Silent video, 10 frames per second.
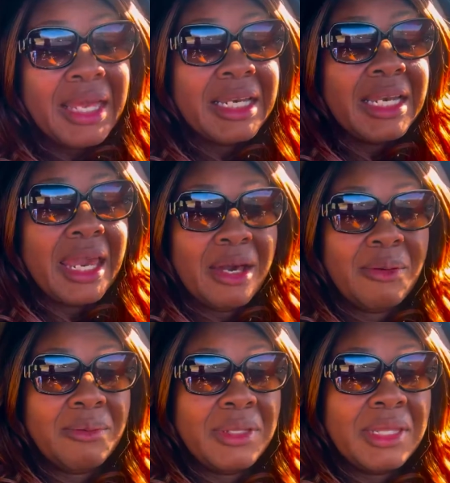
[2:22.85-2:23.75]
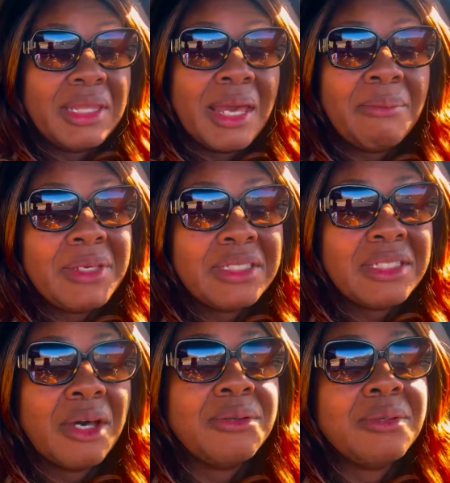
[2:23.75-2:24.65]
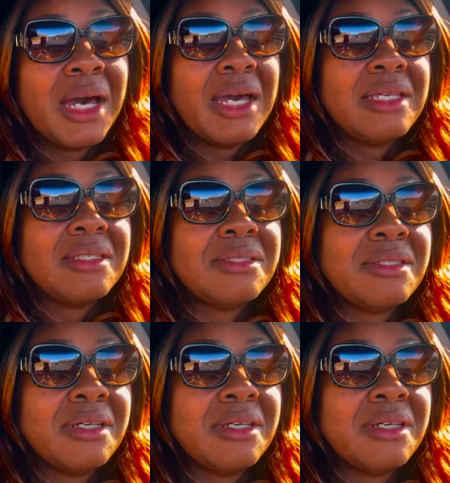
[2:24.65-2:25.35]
Now, let me tell you guys,